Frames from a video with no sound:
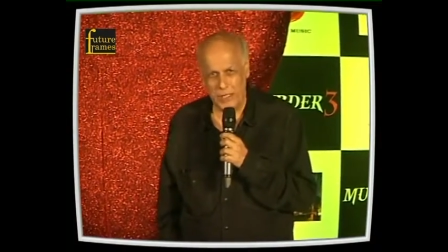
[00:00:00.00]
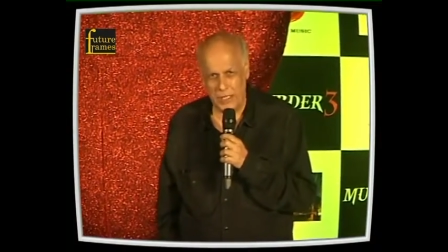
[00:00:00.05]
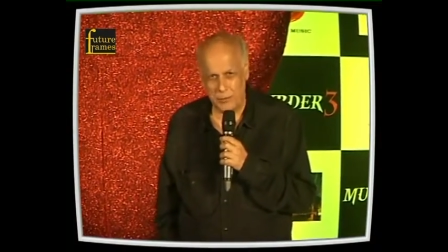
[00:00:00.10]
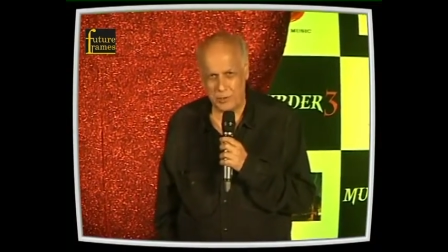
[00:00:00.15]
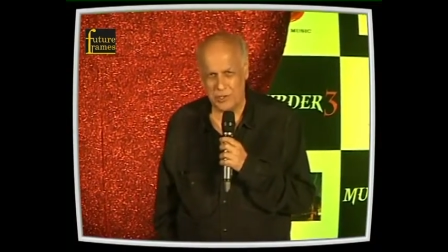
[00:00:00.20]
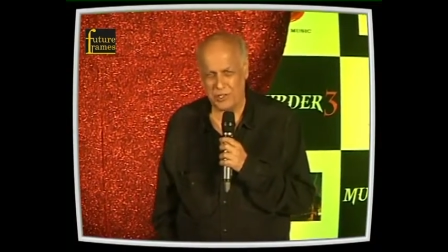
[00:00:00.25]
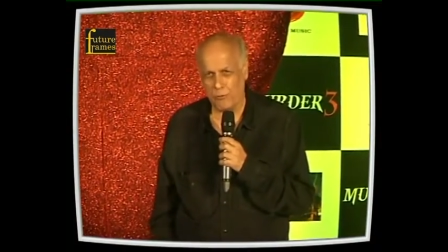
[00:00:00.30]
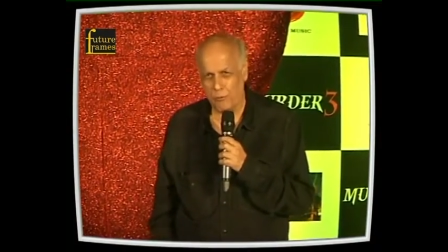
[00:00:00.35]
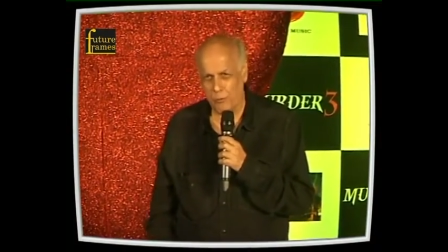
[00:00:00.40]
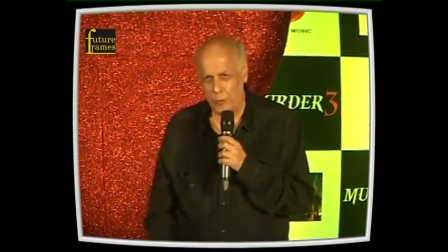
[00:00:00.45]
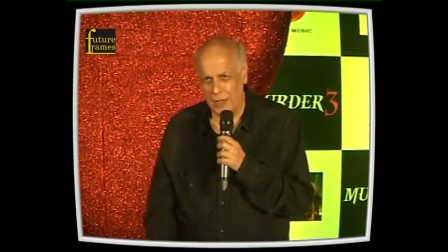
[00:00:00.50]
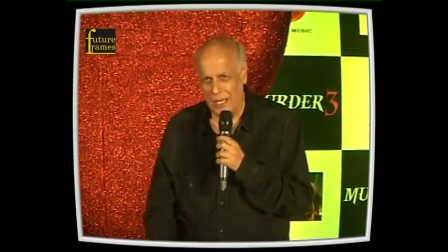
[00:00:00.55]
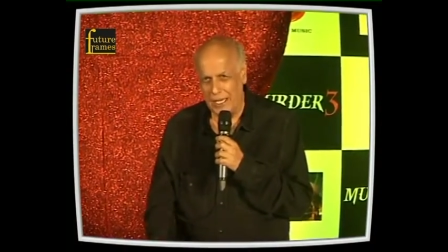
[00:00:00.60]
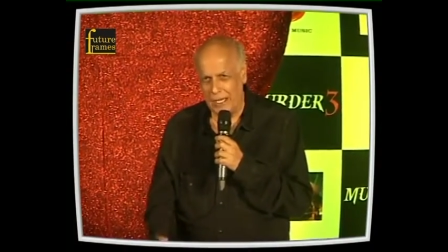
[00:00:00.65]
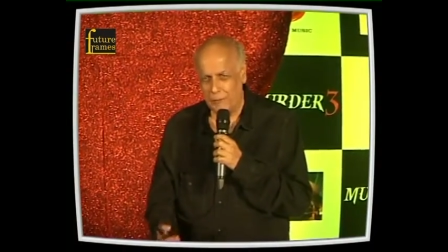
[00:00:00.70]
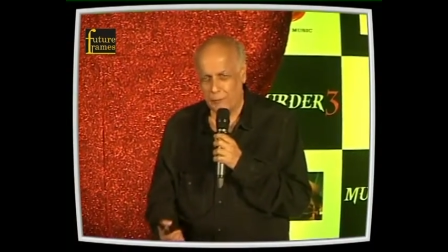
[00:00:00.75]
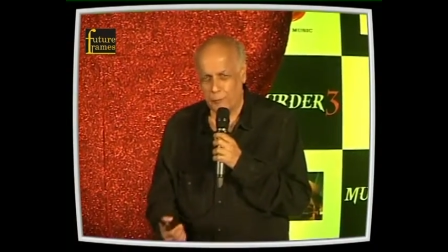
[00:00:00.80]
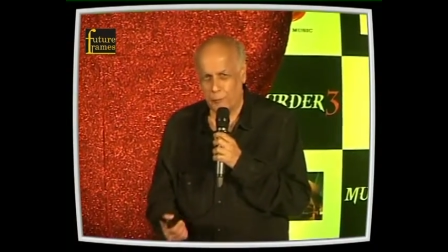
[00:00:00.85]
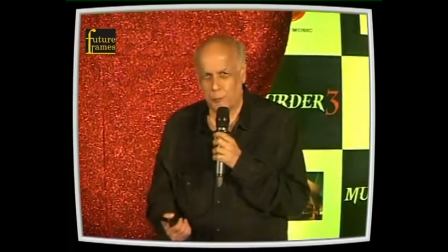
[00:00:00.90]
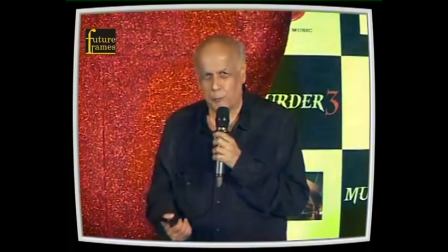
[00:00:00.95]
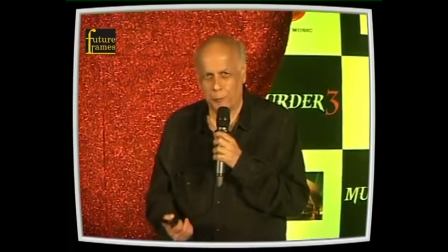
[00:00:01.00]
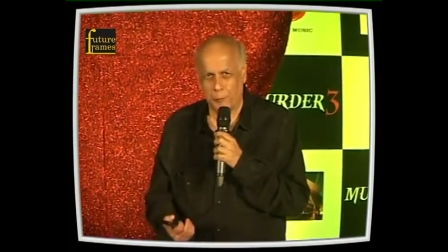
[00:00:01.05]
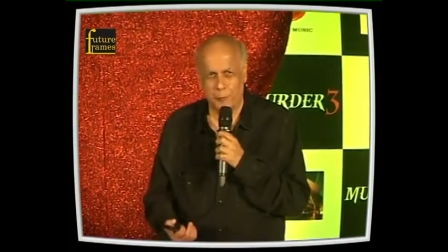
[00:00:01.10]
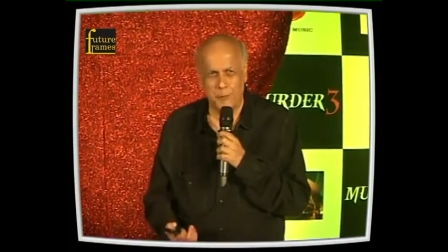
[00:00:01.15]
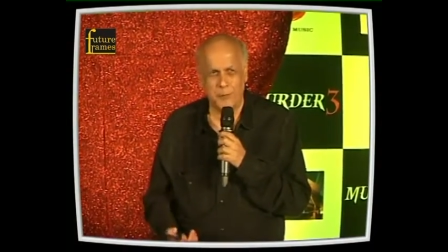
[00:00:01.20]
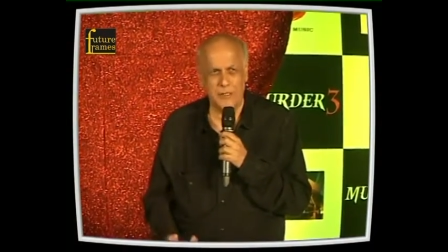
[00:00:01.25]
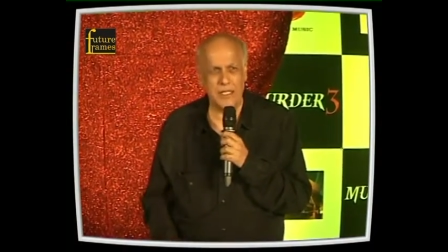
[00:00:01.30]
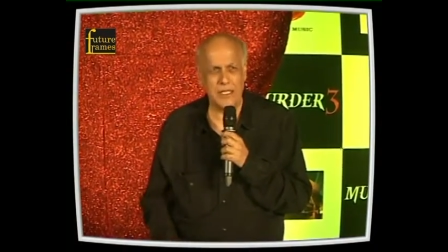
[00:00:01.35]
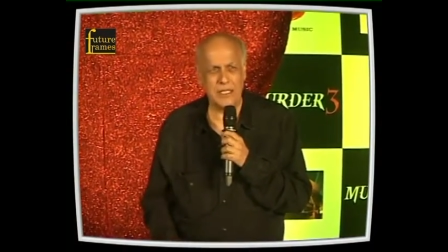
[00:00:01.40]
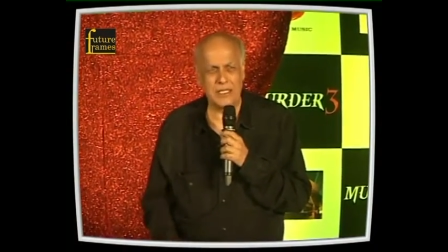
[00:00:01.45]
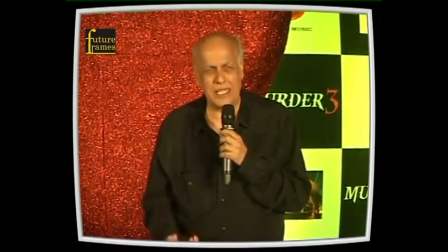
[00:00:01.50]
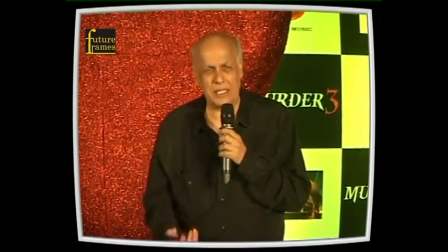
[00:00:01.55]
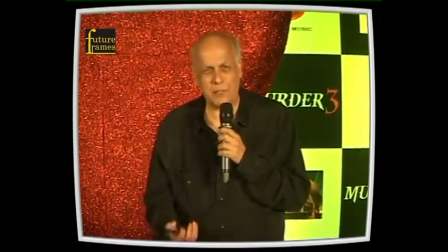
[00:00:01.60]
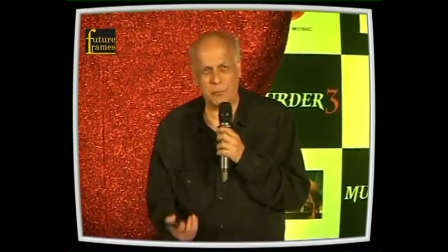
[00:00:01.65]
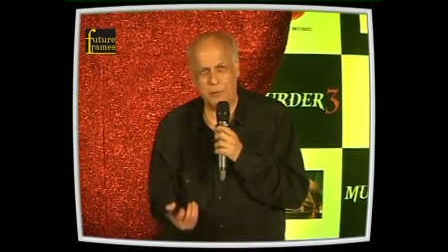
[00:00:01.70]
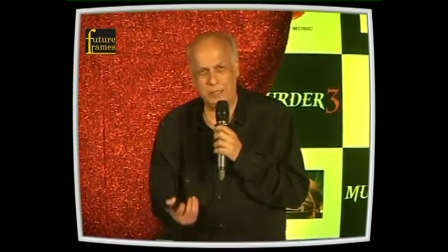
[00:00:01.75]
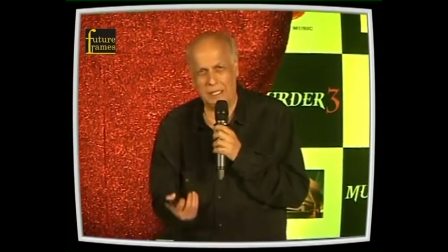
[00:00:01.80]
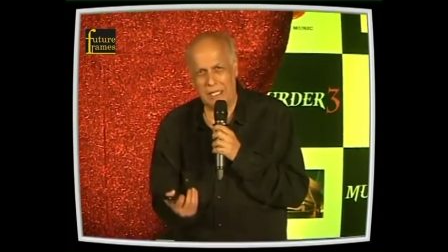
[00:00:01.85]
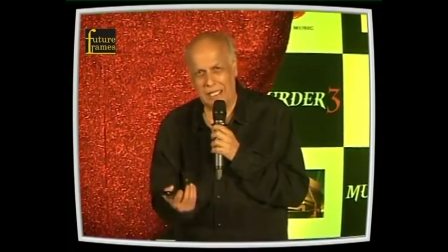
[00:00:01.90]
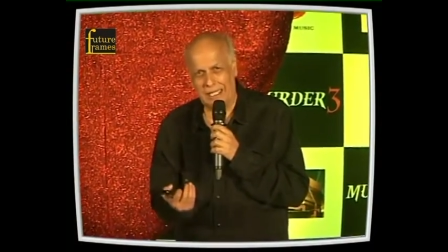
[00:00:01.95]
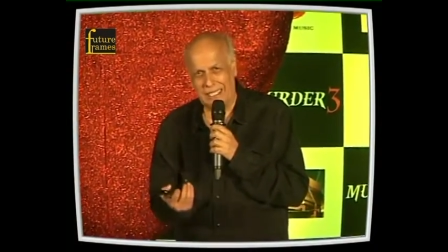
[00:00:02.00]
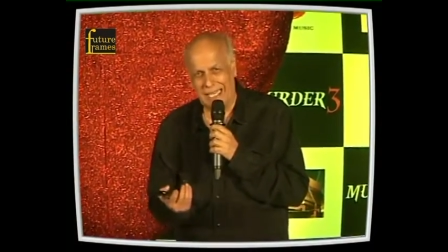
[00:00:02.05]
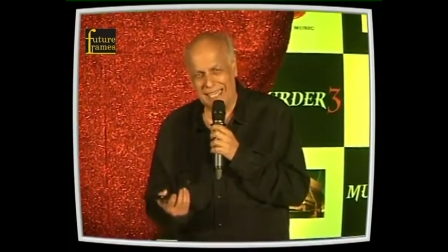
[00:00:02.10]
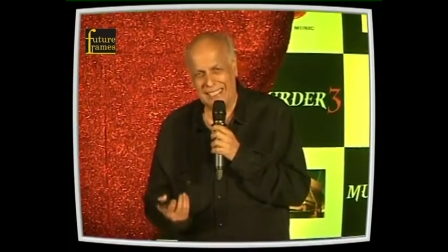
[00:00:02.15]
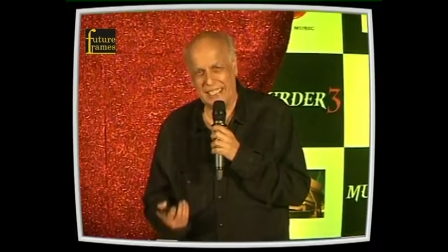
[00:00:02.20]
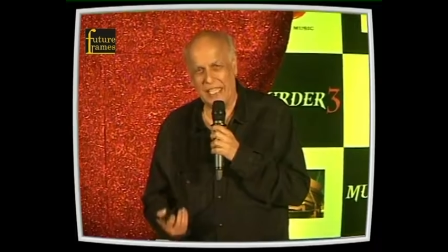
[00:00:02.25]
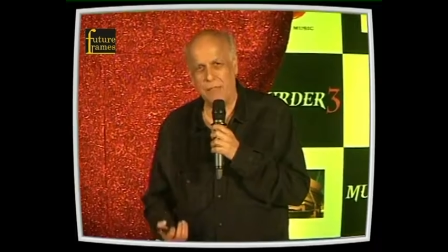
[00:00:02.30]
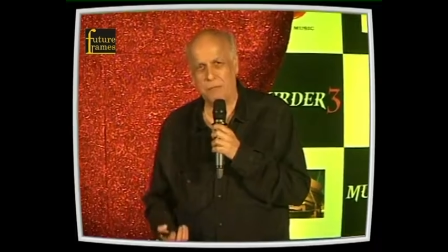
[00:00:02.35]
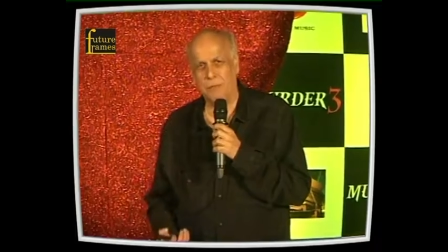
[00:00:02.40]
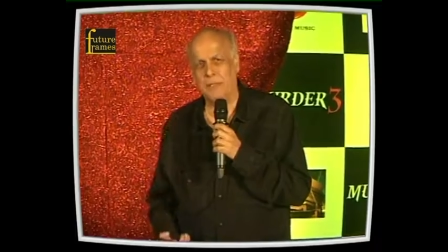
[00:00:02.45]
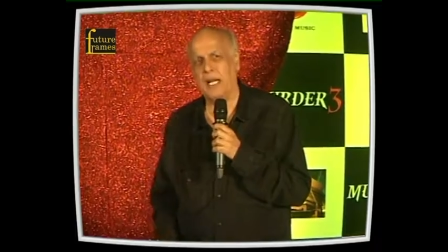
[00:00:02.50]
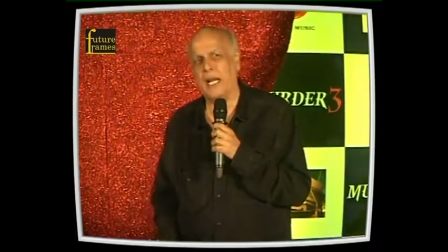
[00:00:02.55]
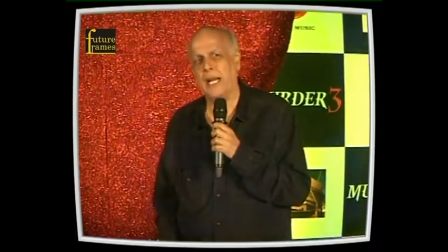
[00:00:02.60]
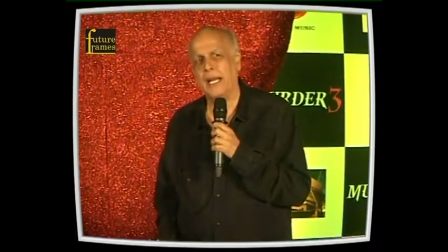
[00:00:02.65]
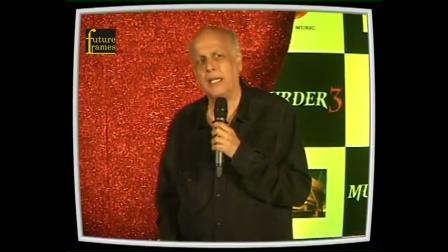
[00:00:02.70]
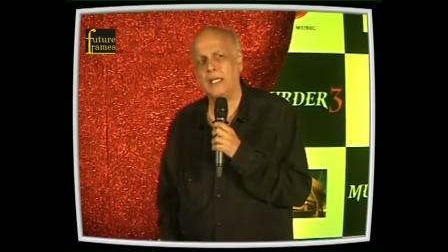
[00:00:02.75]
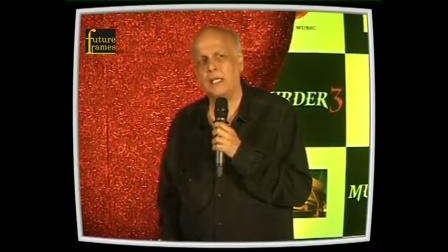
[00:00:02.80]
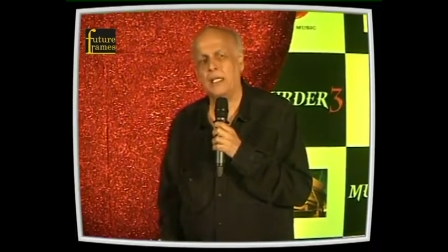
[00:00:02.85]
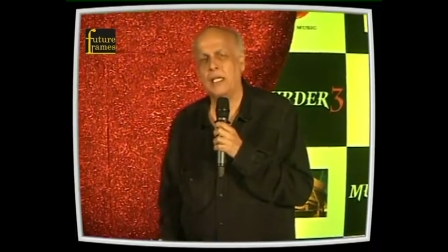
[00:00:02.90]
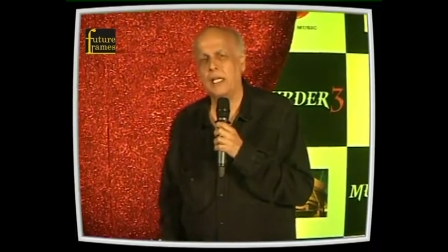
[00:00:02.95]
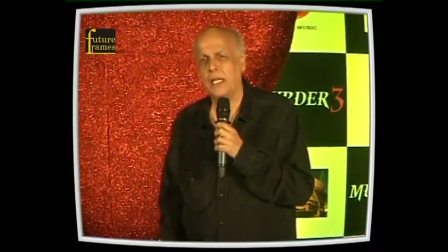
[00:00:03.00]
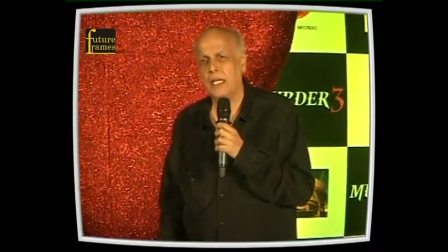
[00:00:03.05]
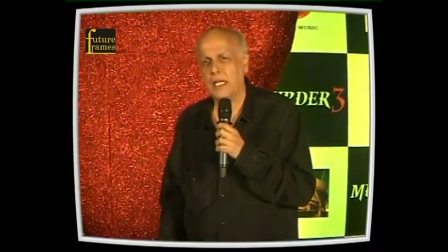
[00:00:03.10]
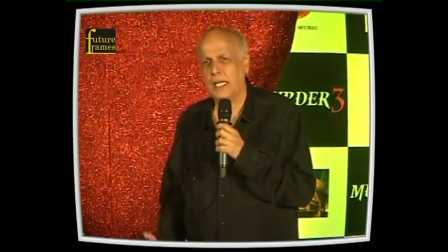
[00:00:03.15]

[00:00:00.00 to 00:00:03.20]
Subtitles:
we somewhere feel that we are lagging behind